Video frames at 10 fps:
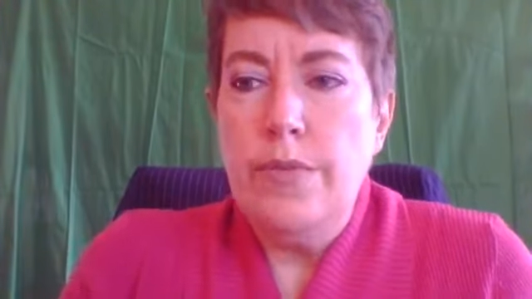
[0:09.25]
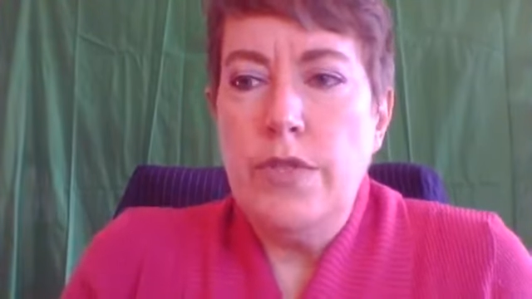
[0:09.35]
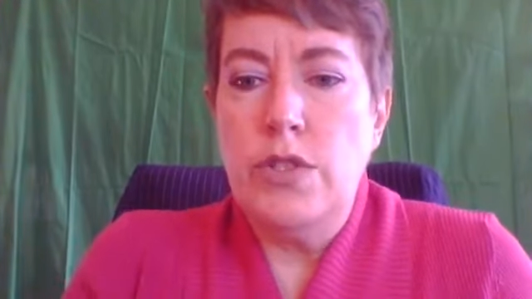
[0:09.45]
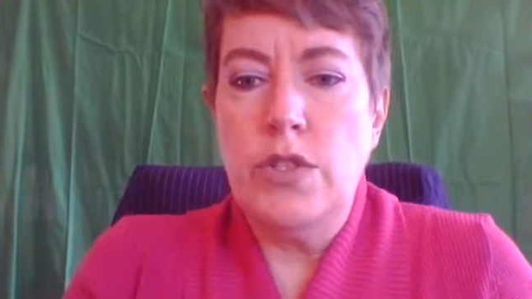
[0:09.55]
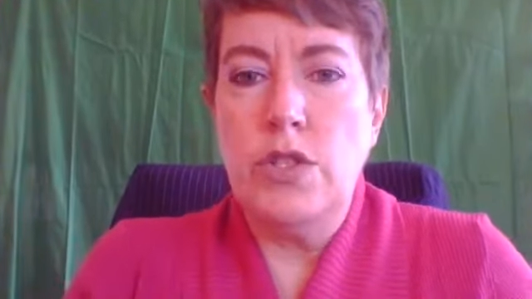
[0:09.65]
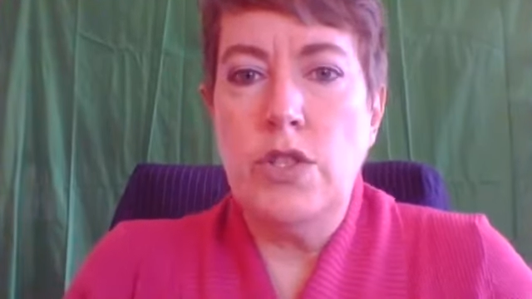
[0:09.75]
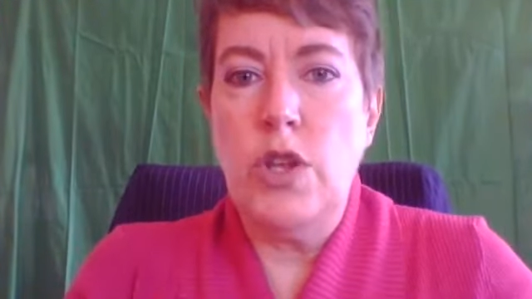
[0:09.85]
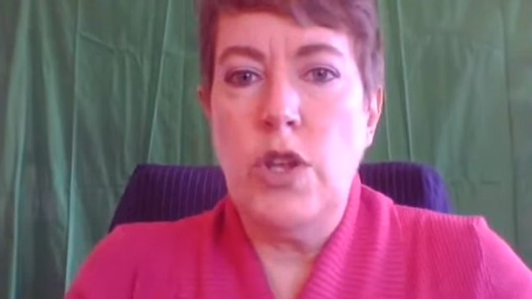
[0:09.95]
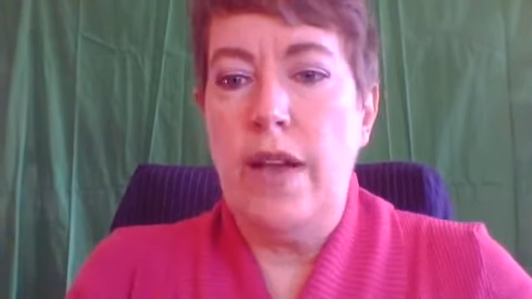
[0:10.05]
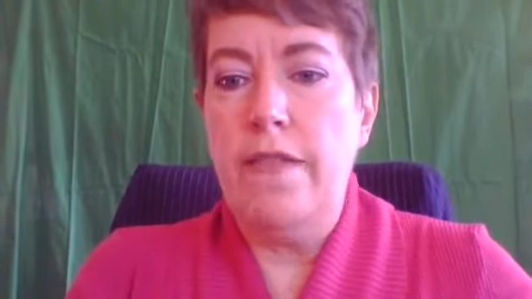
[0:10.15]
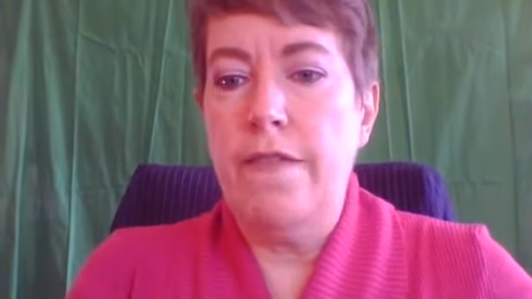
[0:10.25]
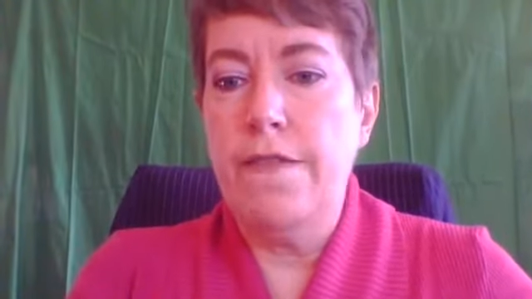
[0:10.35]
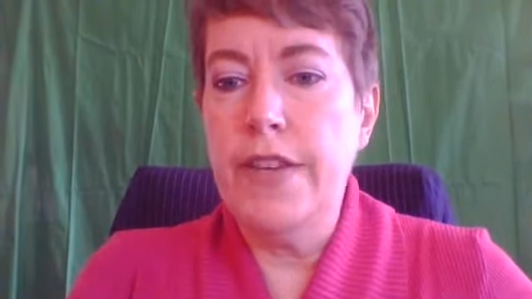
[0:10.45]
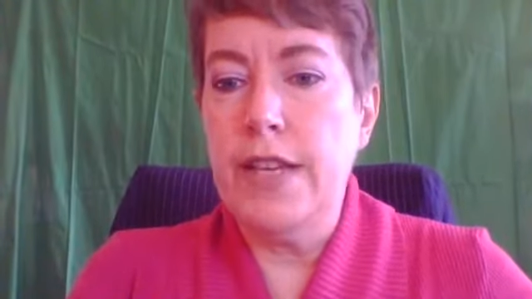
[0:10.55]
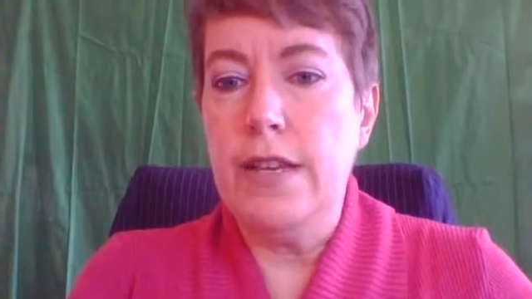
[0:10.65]
So, I
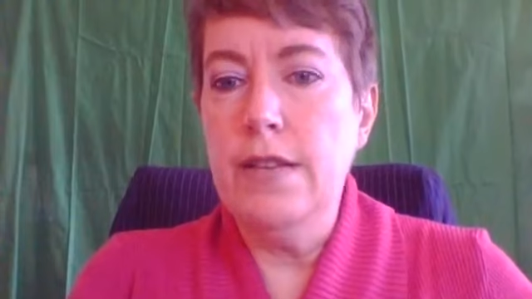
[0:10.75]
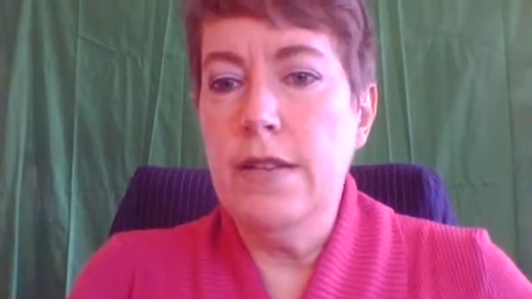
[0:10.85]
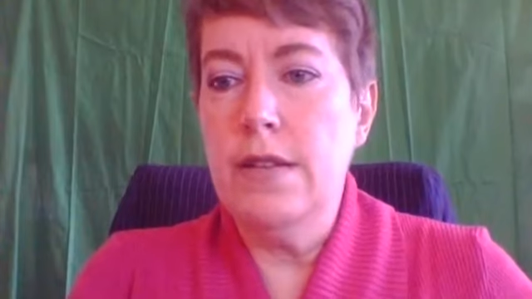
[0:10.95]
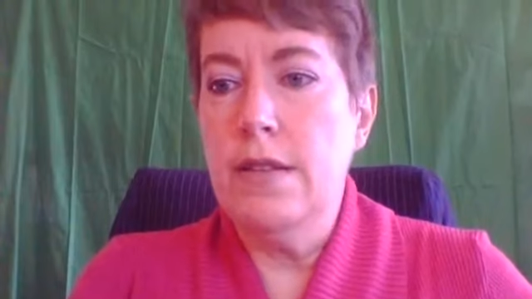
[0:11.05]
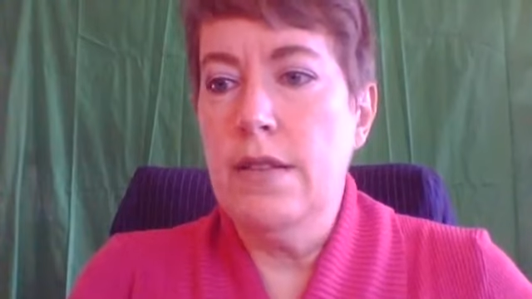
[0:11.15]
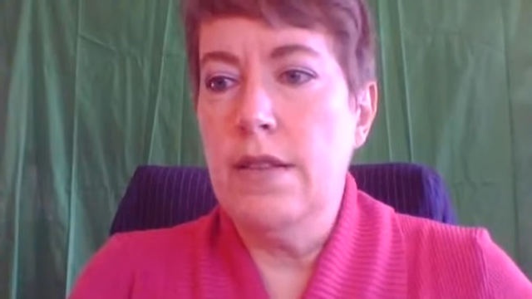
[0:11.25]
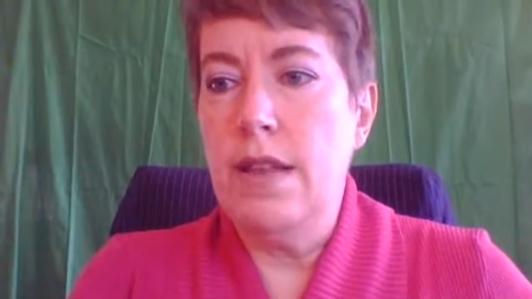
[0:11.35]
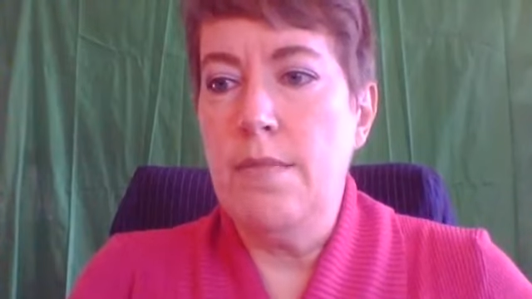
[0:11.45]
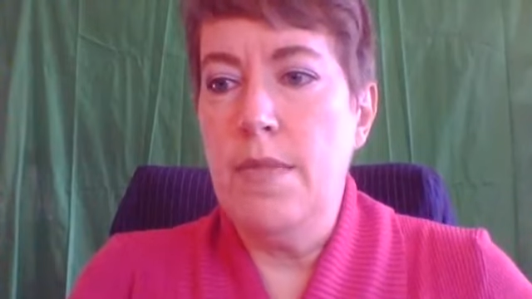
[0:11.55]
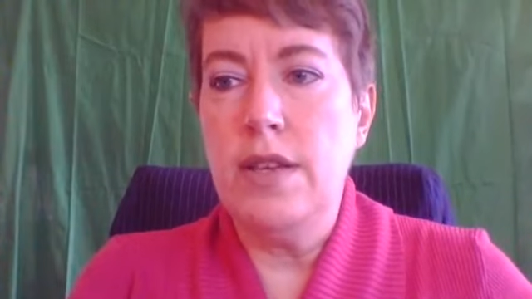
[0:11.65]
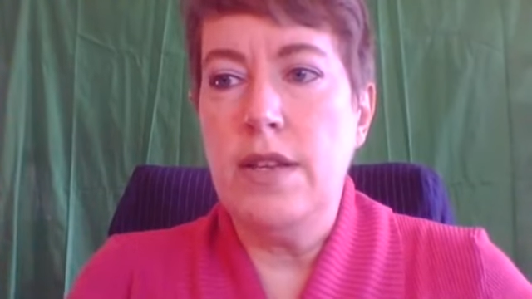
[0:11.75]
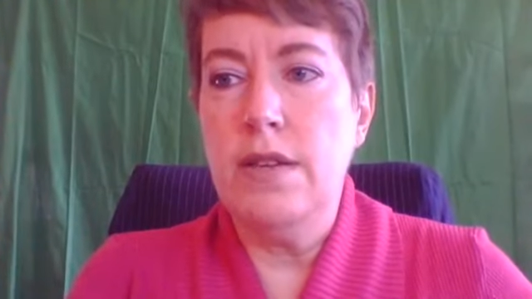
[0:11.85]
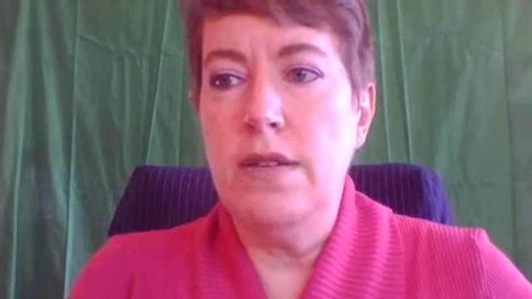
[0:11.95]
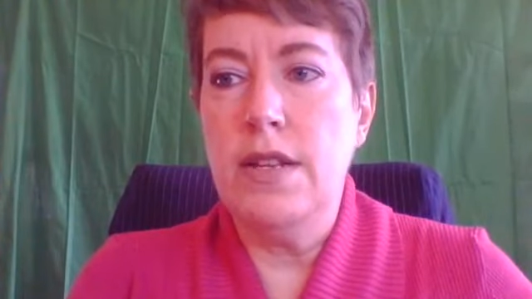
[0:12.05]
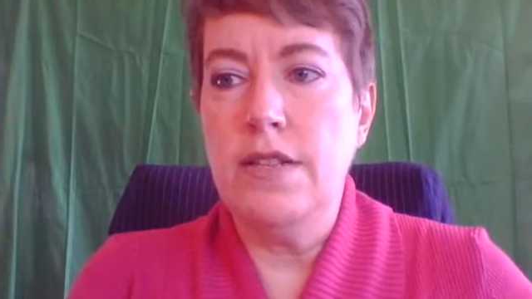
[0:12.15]
figured that maybe
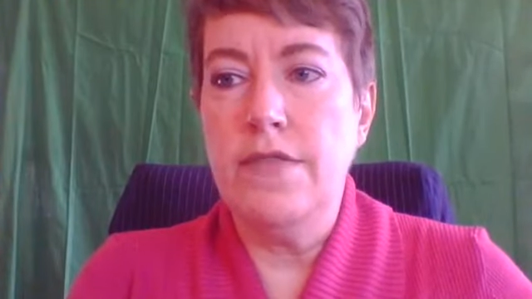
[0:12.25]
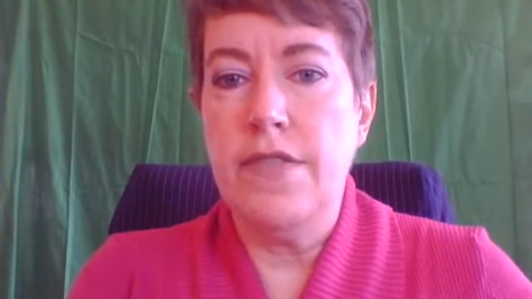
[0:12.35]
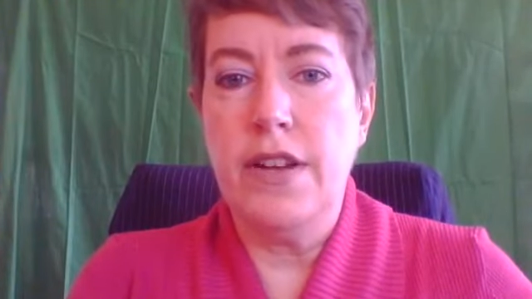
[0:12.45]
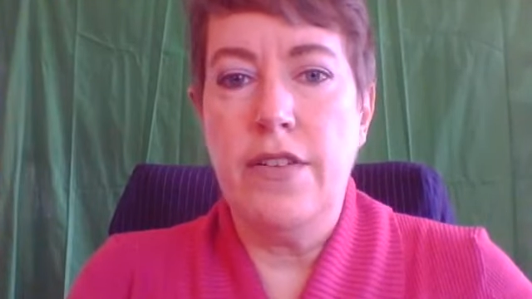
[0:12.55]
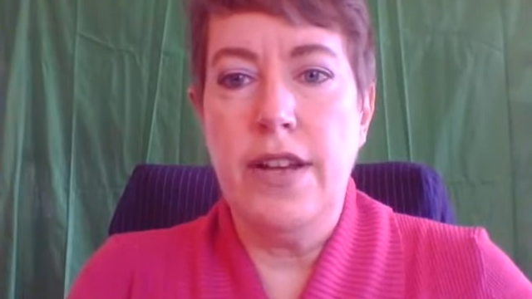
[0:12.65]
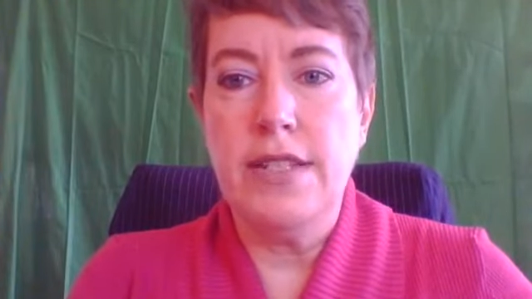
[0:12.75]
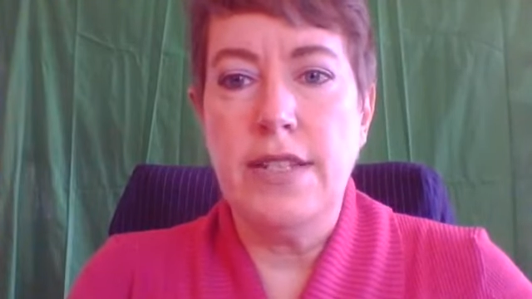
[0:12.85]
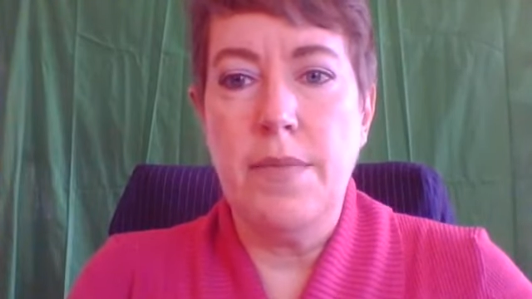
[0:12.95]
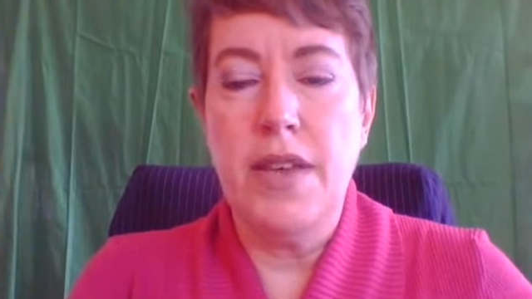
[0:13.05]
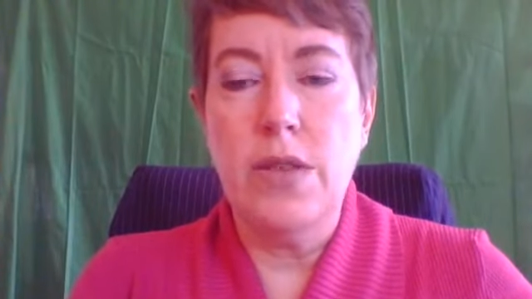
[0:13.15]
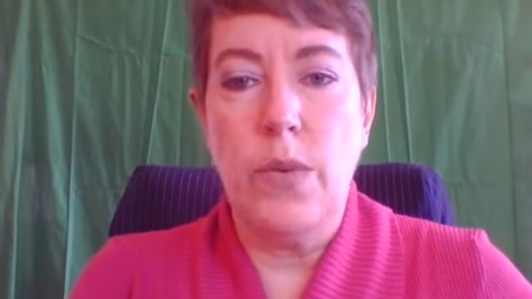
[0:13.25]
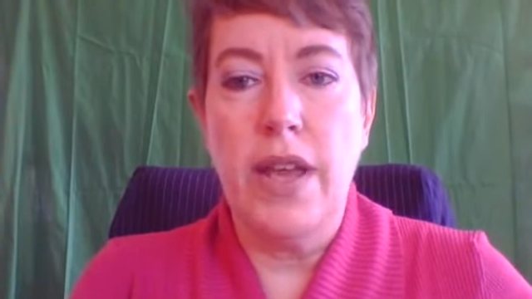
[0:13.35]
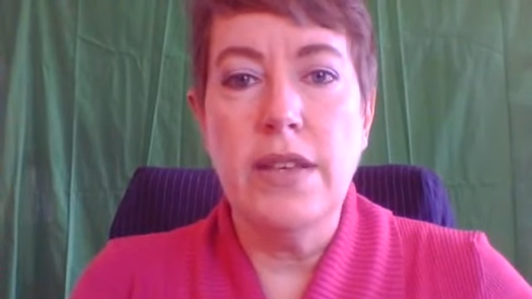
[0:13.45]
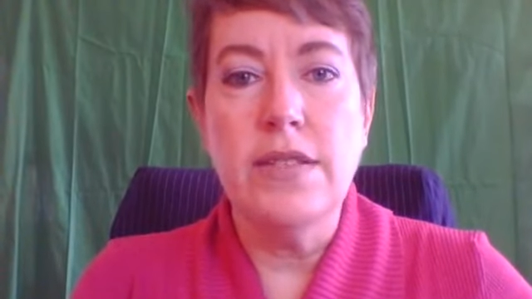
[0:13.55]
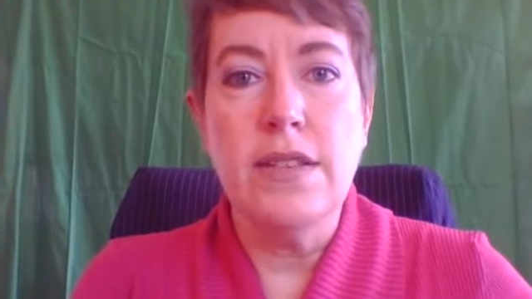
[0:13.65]
you need to figure out some other
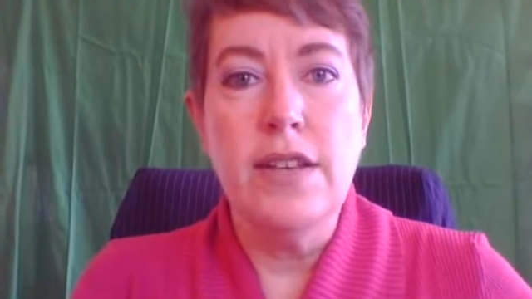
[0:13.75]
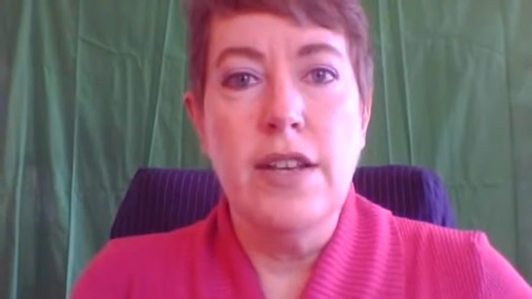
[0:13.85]
ways